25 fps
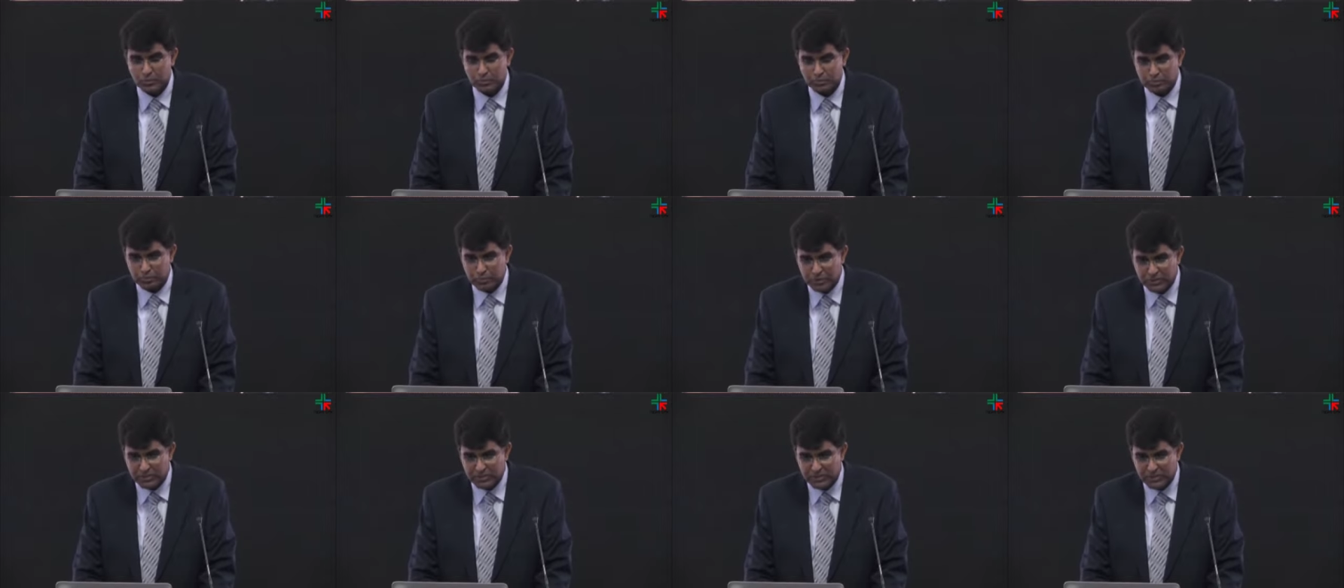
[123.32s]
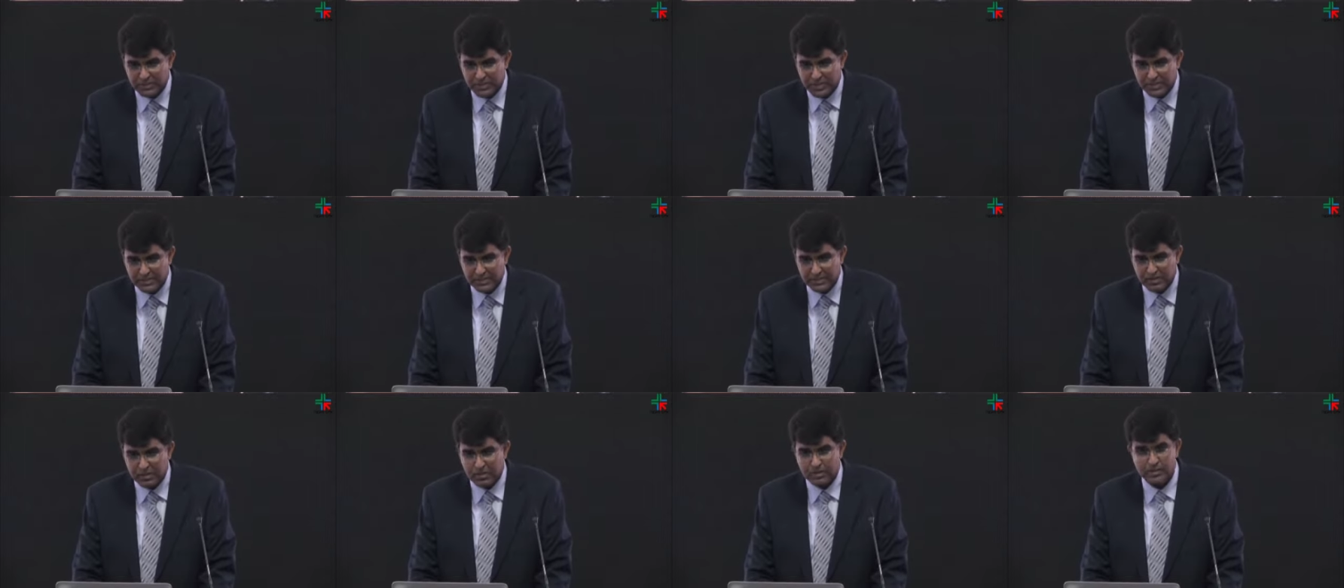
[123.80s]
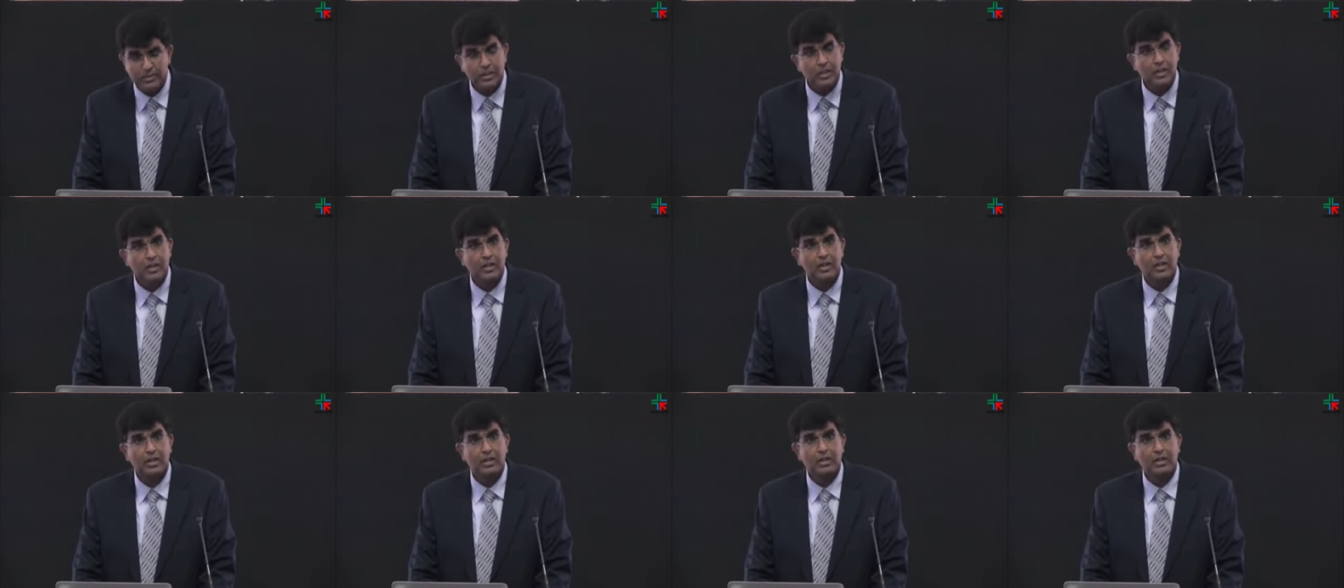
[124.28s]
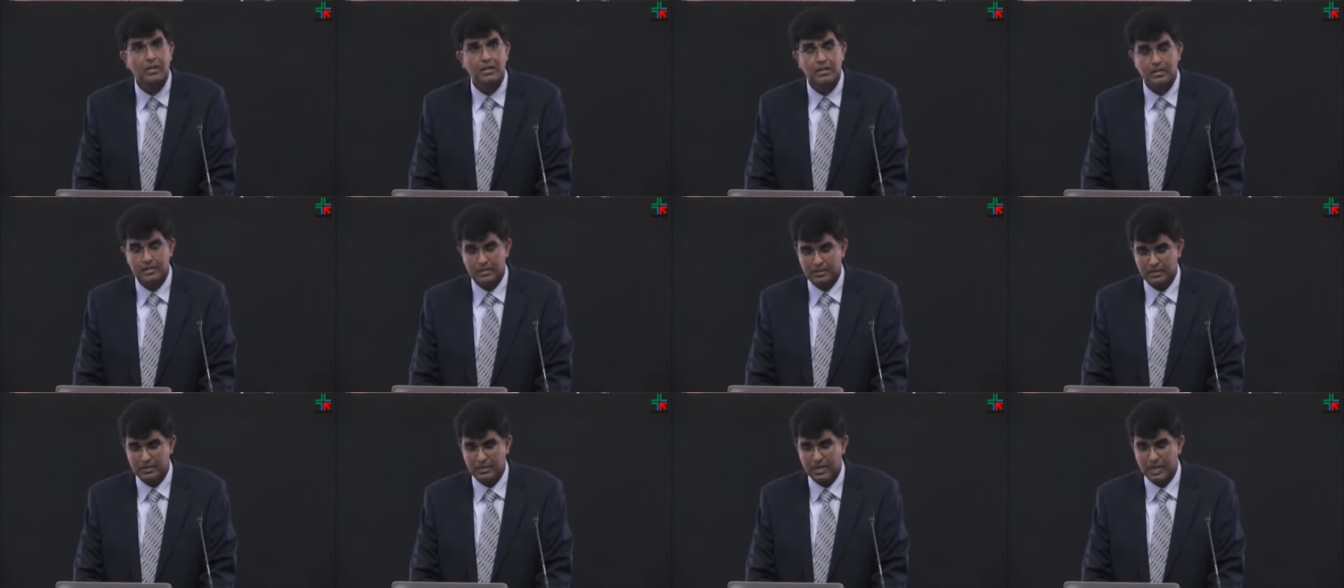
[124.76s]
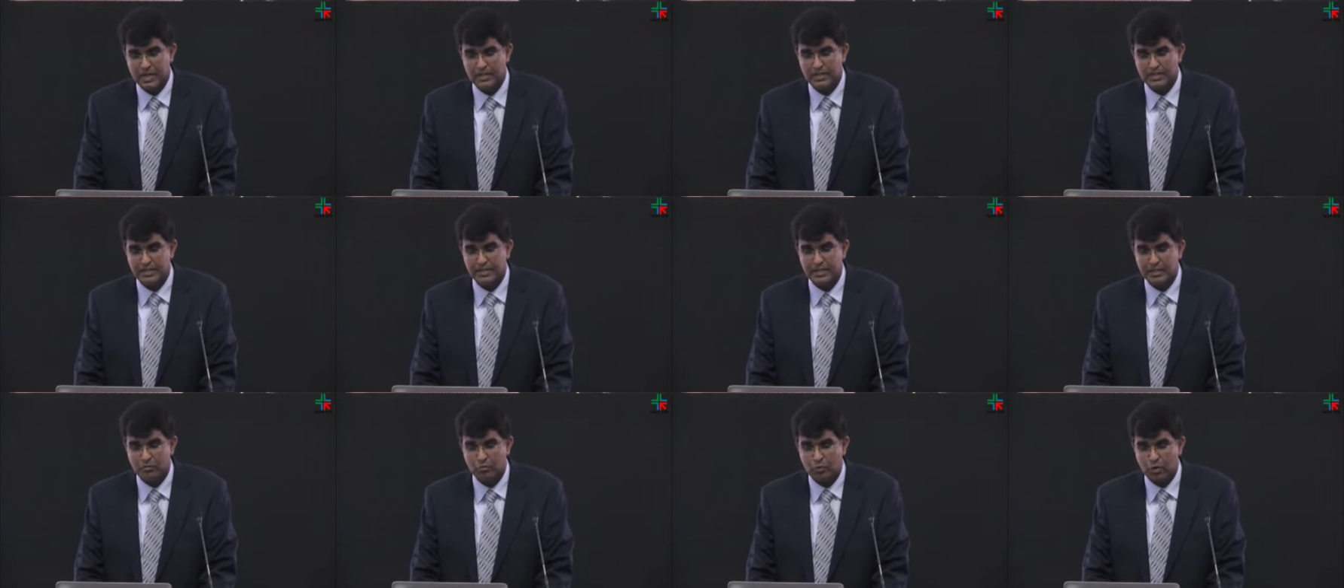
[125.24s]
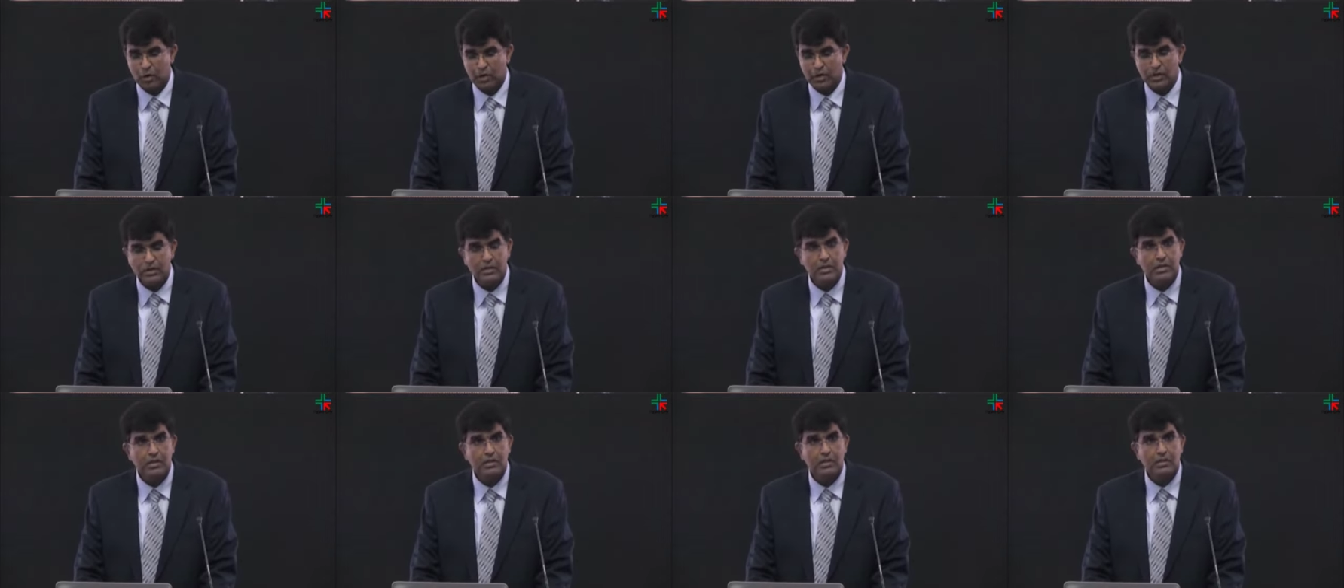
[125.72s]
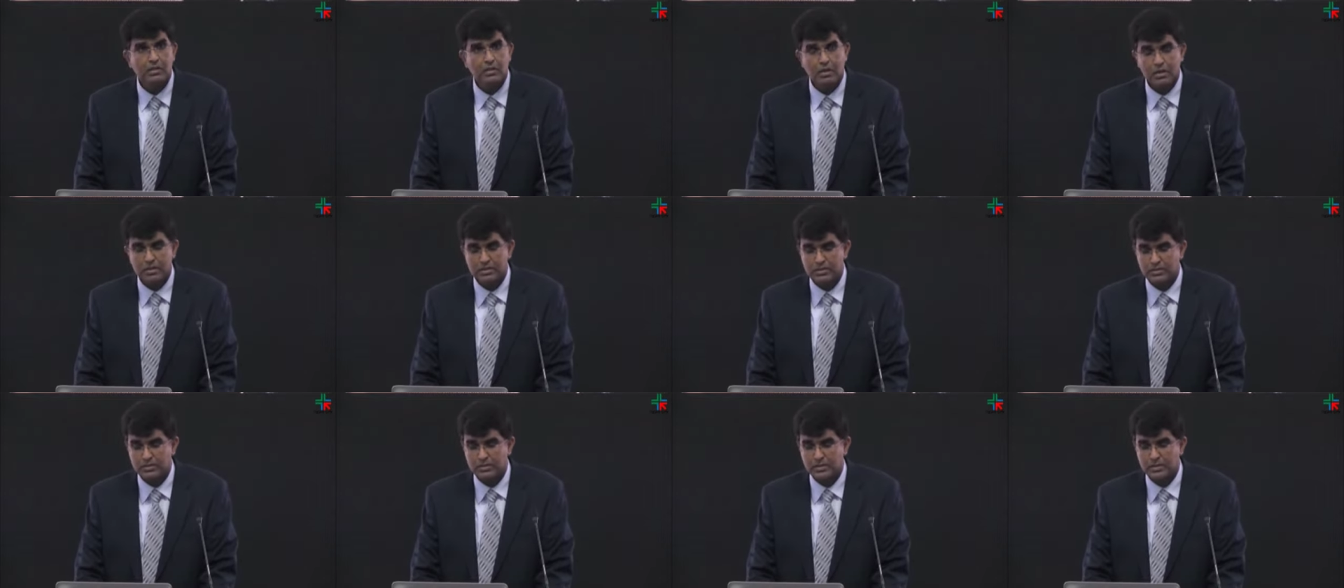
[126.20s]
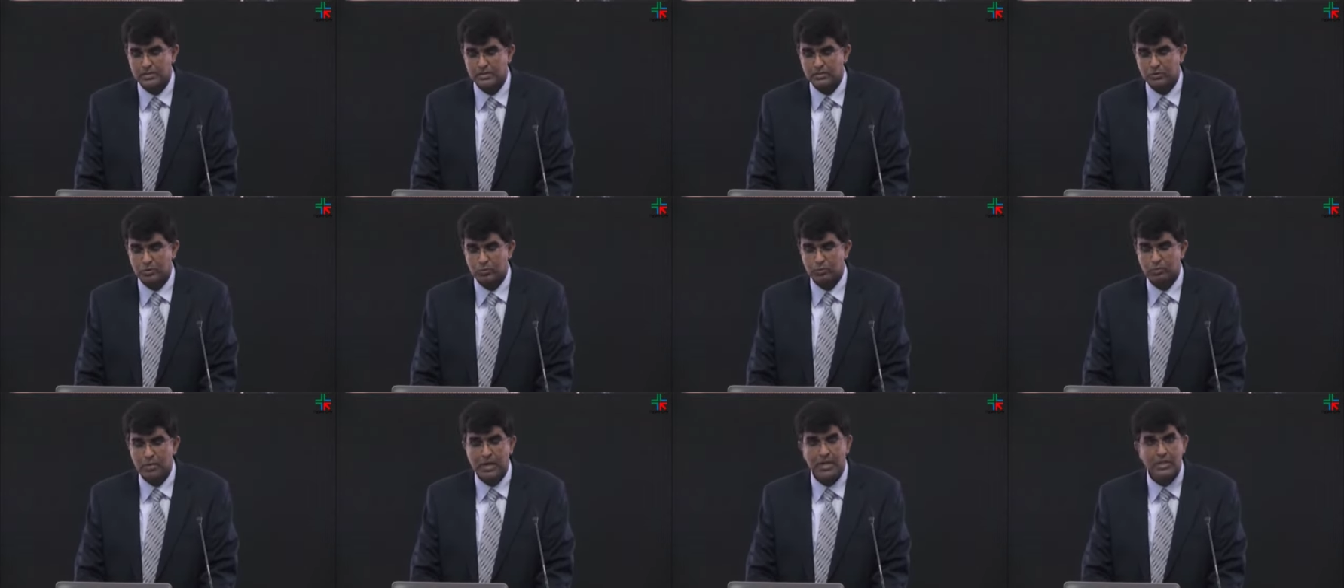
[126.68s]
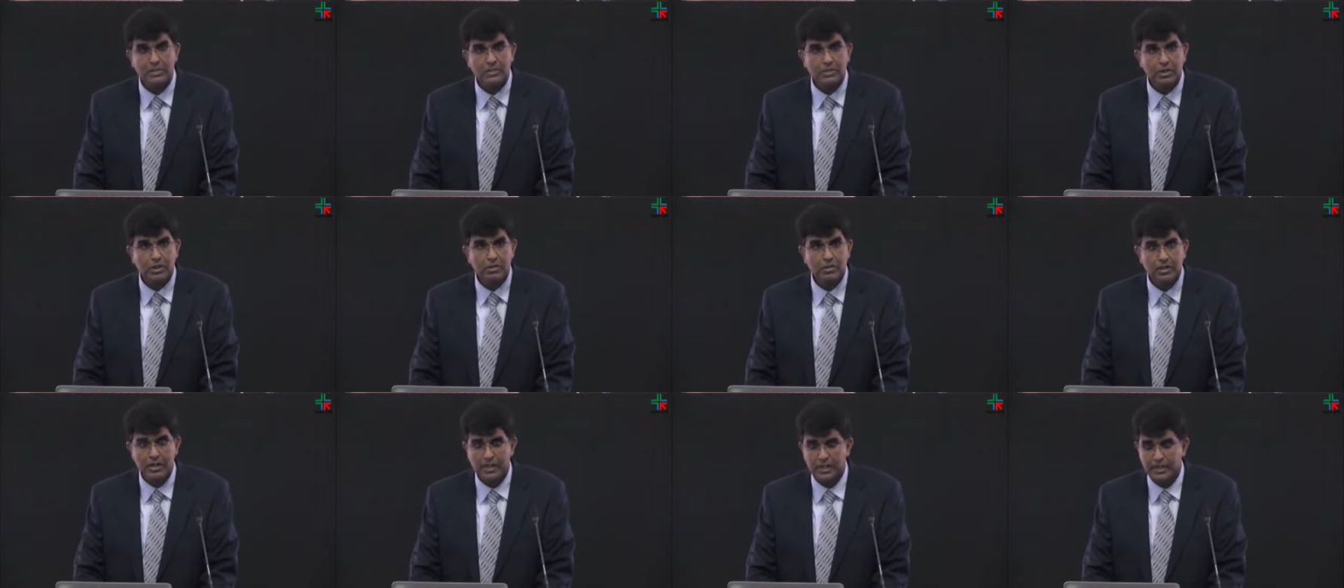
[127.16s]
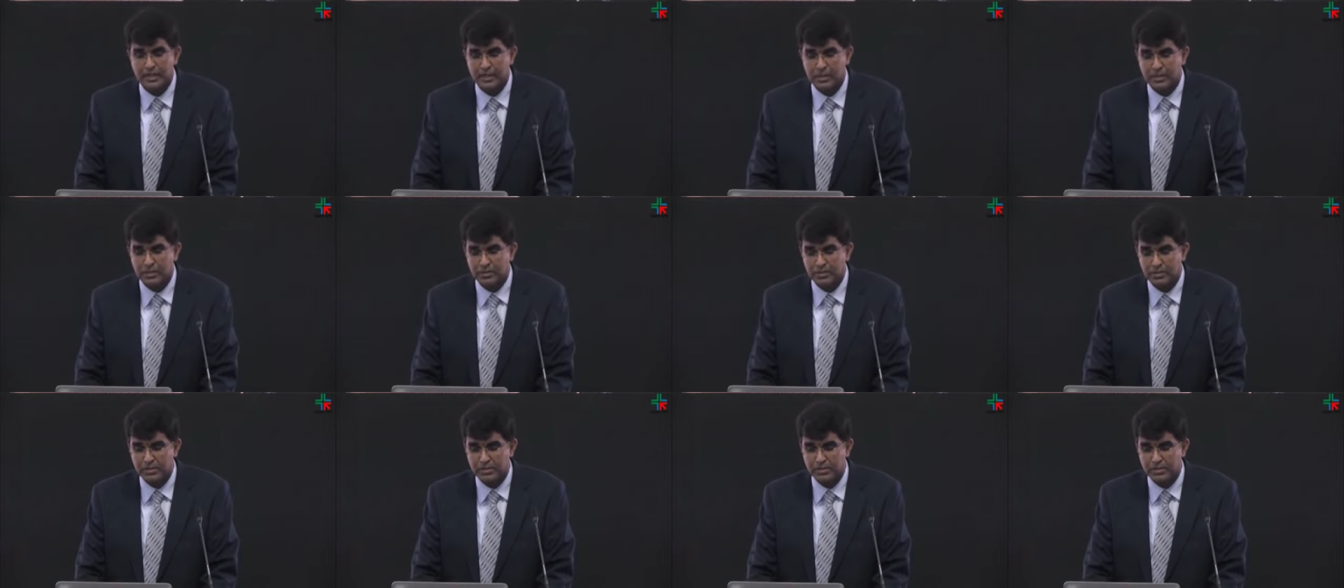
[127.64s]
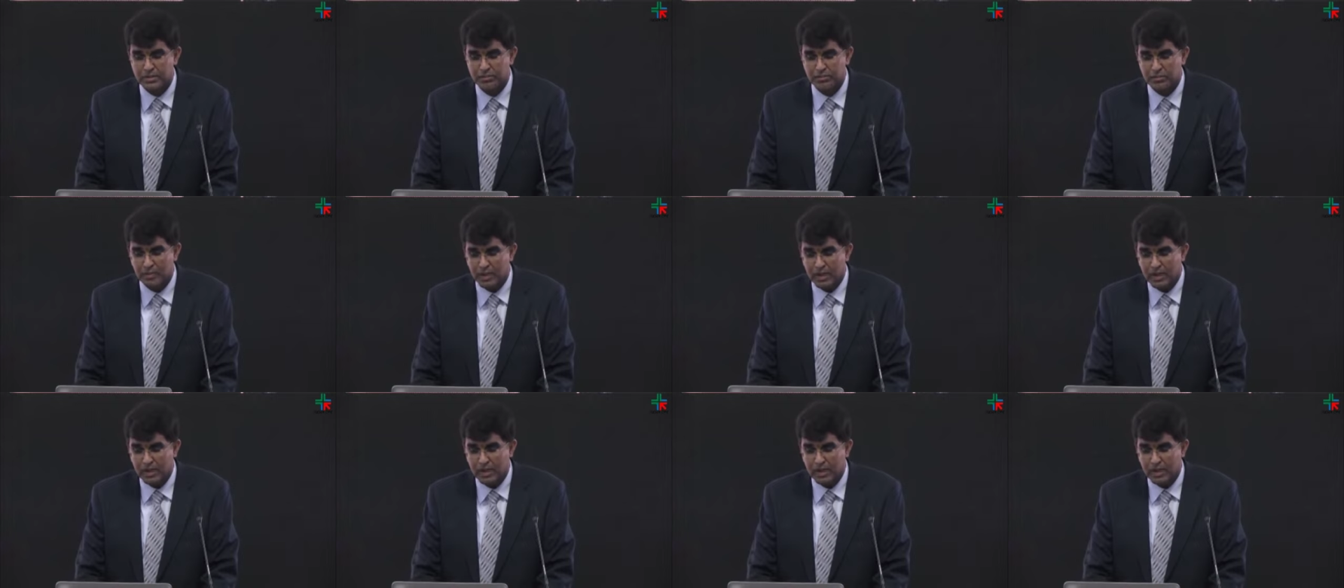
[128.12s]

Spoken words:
puts stress on the arterial wall, causes it to bulge out like an aneurysm,